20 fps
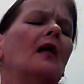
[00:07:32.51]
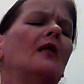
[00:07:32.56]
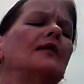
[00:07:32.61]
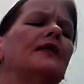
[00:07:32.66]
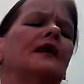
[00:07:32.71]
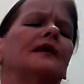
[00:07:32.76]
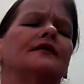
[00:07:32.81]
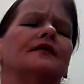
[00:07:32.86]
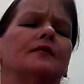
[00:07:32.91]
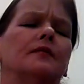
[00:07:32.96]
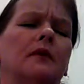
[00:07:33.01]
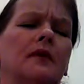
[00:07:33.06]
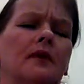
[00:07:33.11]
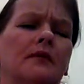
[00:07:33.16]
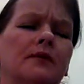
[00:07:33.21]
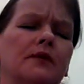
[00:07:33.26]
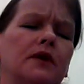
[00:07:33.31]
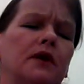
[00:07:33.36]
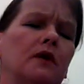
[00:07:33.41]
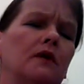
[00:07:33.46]
That's what I'm
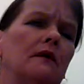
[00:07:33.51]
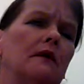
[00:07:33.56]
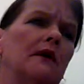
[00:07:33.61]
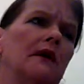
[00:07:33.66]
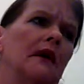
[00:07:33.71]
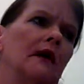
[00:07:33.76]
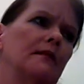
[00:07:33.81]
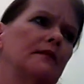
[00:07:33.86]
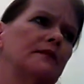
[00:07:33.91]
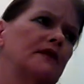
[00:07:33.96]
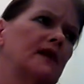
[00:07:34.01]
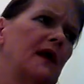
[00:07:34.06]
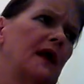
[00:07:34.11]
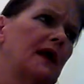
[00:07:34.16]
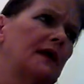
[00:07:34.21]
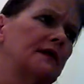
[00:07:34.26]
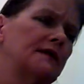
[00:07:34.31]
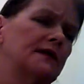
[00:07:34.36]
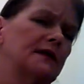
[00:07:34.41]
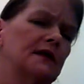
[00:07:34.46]
doing. I'm
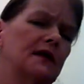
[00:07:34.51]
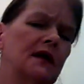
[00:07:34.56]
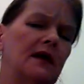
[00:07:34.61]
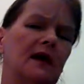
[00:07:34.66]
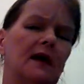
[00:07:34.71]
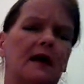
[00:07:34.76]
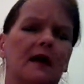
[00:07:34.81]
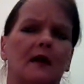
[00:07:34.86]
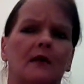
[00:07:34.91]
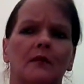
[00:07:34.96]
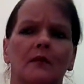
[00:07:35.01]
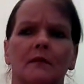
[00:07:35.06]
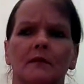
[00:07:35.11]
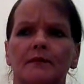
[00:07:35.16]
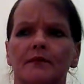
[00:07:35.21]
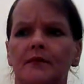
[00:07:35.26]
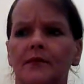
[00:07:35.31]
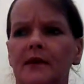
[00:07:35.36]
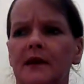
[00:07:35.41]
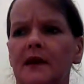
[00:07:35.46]
chasing it.
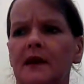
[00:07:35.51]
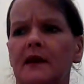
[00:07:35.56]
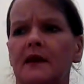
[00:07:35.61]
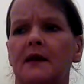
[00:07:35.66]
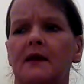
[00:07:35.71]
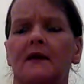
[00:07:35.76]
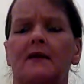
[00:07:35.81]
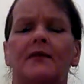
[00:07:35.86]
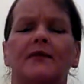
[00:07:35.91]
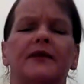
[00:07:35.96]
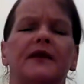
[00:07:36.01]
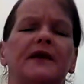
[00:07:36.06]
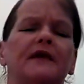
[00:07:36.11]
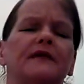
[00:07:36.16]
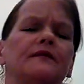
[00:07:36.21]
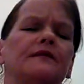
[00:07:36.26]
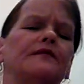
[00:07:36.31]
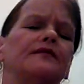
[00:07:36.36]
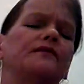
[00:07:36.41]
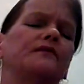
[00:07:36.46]
And
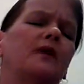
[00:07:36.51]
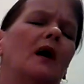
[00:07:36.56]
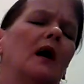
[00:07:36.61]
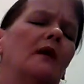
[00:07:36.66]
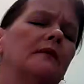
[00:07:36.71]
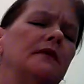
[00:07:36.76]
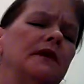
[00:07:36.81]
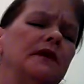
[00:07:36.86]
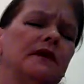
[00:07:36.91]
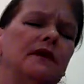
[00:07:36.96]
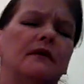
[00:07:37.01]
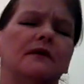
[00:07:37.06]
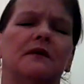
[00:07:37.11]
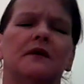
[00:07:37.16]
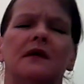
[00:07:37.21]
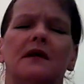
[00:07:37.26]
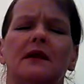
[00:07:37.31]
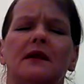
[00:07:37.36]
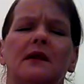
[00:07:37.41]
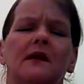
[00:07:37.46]
they're probably doing
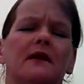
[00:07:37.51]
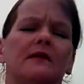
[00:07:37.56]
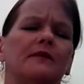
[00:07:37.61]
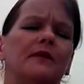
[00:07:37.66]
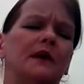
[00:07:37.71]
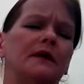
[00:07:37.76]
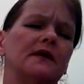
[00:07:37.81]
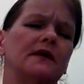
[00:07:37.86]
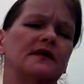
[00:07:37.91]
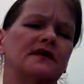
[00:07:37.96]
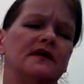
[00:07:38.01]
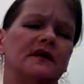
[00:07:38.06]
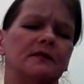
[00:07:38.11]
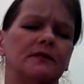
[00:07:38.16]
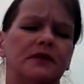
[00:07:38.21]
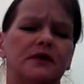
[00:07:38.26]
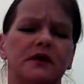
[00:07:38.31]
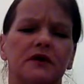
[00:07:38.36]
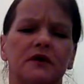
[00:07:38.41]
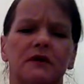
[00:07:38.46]
it in a very
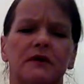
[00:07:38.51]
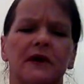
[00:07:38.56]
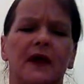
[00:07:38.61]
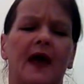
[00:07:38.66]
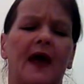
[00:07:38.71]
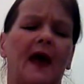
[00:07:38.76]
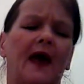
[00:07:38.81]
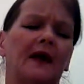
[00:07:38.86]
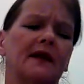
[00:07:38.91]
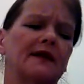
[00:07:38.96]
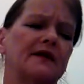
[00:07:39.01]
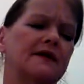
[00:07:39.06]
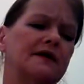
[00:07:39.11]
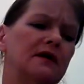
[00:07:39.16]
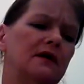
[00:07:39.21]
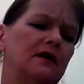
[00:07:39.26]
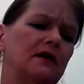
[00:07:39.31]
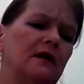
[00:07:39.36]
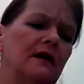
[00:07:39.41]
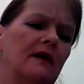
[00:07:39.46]
subdued
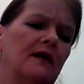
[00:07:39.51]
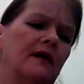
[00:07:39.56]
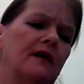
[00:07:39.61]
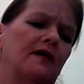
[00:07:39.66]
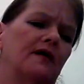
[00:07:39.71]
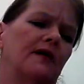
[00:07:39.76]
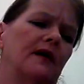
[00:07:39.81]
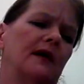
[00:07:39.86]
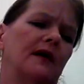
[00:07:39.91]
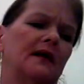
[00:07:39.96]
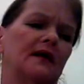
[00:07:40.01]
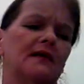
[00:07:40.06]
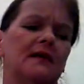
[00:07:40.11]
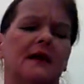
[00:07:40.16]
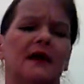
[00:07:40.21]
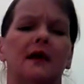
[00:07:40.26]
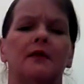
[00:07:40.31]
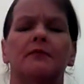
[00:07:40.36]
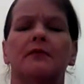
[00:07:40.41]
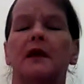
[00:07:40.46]
attitude and thinking
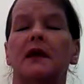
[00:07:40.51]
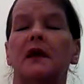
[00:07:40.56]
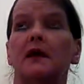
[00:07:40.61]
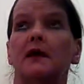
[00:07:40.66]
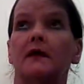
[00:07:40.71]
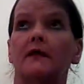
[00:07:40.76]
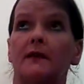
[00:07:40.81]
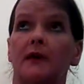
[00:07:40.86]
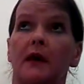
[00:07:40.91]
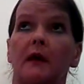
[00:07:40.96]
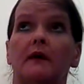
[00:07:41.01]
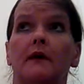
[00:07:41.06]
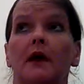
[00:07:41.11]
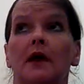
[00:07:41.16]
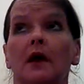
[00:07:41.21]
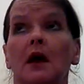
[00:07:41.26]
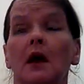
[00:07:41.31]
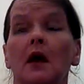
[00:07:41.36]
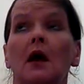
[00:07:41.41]
they're being very